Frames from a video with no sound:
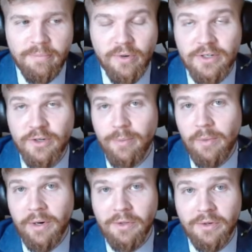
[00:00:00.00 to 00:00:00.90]
be important. You
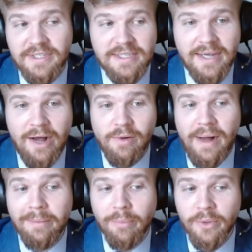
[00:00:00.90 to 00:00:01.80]
might want to look to see how
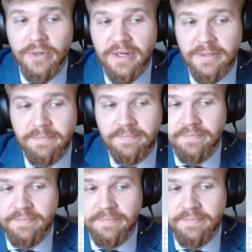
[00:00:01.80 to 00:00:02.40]
Alberta